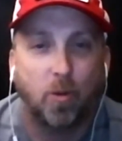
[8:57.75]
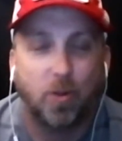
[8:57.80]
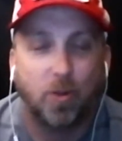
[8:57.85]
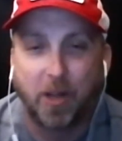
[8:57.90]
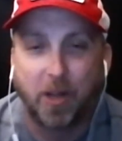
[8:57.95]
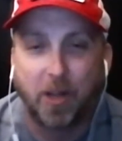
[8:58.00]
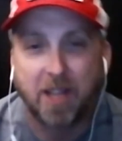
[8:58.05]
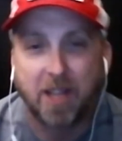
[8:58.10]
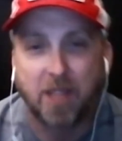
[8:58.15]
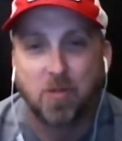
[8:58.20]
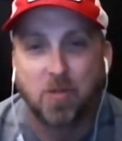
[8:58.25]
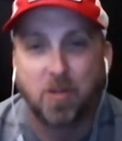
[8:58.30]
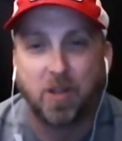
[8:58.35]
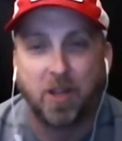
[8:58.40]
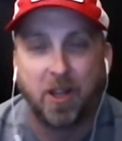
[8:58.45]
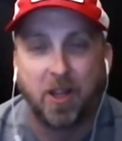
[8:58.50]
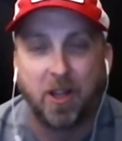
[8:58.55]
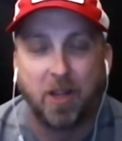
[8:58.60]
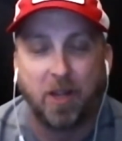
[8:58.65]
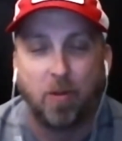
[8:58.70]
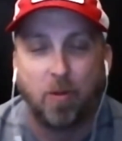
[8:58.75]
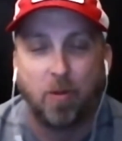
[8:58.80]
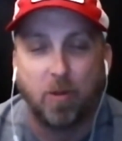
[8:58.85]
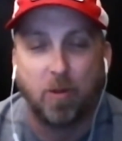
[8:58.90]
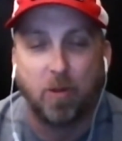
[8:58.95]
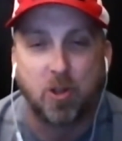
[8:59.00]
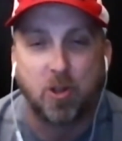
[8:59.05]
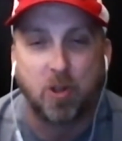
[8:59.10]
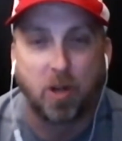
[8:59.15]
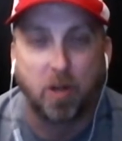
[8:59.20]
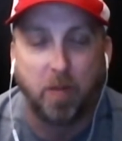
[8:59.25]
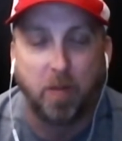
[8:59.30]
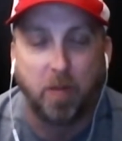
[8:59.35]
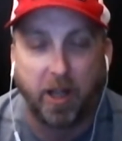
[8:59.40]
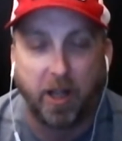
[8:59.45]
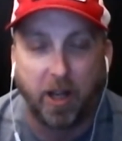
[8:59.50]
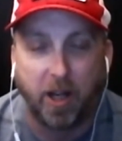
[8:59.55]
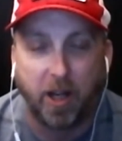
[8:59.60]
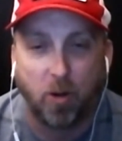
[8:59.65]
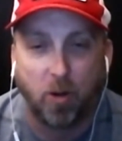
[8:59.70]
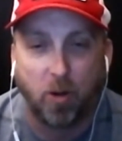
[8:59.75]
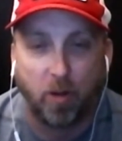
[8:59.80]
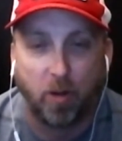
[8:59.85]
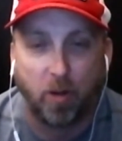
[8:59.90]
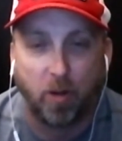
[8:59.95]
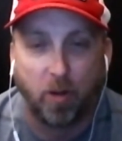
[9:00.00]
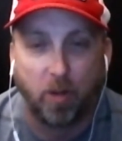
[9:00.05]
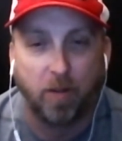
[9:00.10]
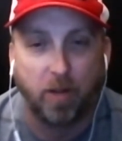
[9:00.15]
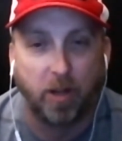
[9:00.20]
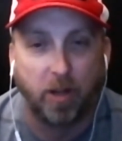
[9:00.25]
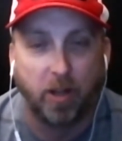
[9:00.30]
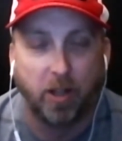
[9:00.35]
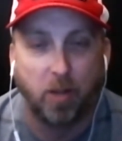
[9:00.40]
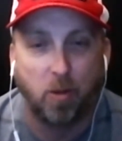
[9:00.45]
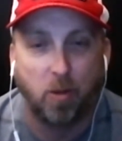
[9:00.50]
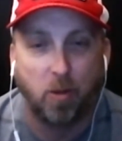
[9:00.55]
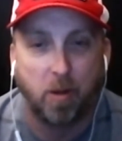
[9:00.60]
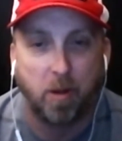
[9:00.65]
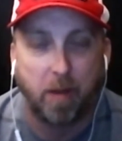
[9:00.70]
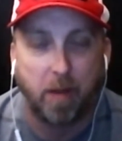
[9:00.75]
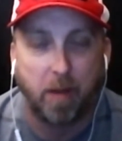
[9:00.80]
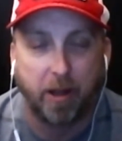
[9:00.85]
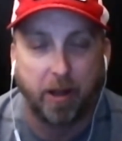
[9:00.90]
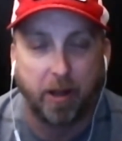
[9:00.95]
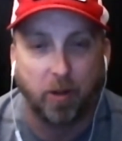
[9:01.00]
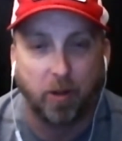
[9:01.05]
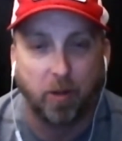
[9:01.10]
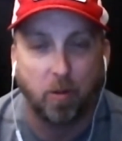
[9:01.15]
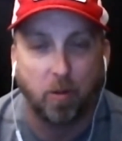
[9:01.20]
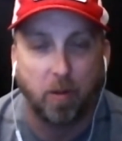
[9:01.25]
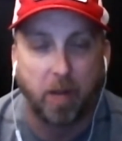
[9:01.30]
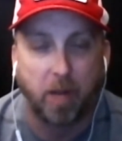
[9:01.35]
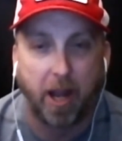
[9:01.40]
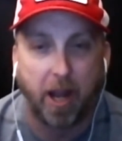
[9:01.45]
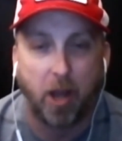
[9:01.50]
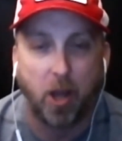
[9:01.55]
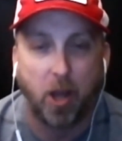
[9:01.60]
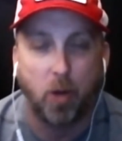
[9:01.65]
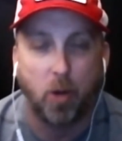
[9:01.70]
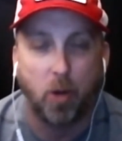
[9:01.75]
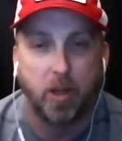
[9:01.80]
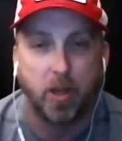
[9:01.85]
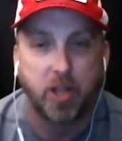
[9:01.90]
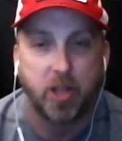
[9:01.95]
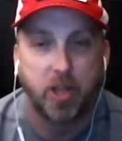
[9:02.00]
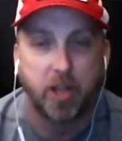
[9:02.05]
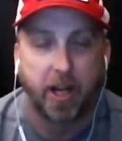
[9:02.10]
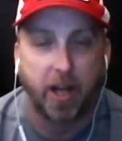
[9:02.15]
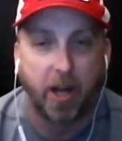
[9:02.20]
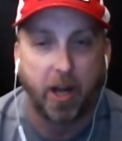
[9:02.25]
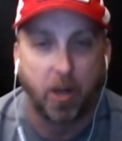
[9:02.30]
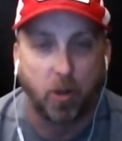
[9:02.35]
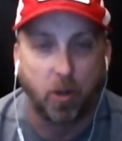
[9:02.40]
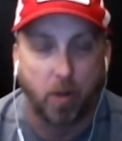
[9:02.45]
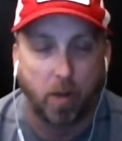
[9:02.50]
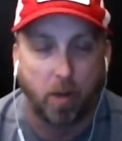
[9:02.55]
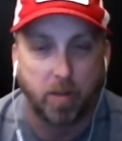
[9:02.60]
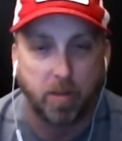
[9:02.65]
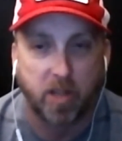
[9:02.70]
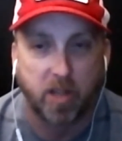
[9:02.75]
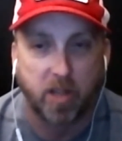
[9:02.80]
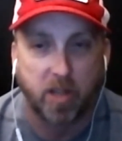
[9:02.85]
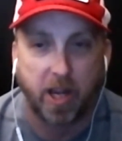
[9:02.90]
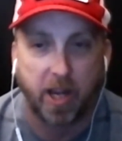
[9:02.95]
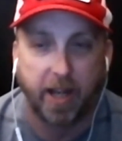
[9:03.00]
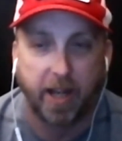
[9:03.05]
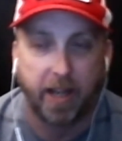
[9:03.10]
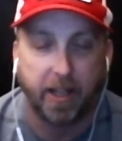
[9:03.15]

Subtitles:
guess, you know, what struck me, you know, reading a little bit about your bio and checking out your website